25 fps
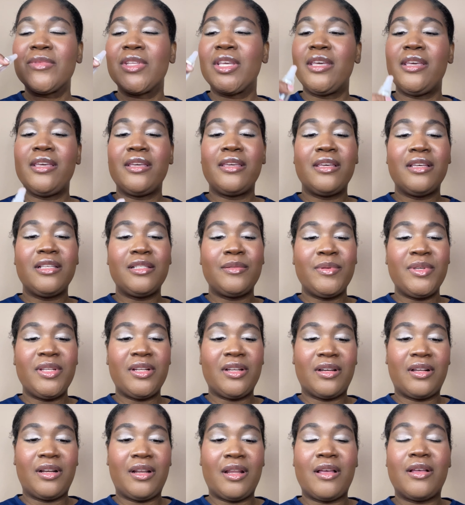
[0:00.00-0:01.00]
It gives me
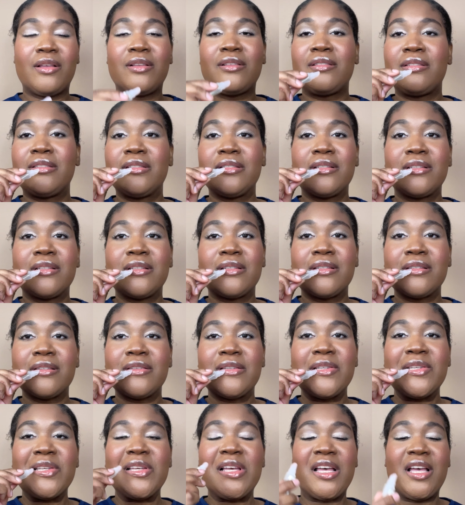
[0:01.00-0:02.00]
the gloss
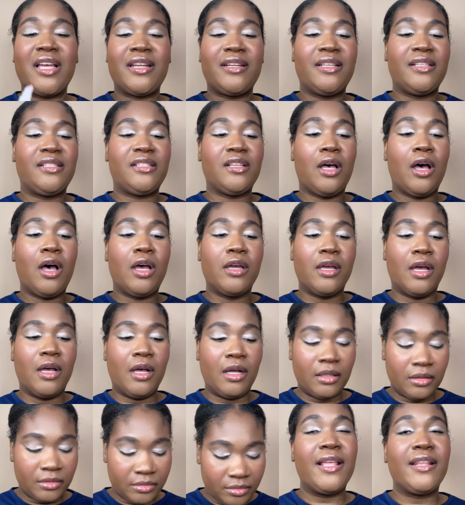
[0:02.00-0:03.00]
I desire,
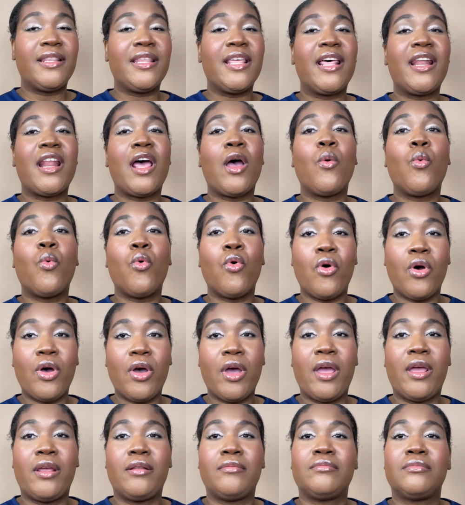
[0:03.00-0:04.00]
that I
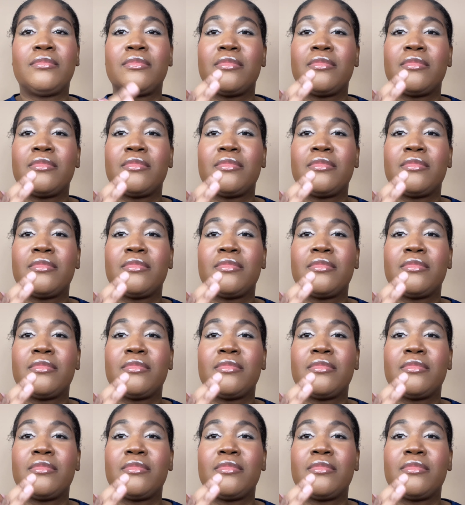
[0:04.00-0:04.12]
want.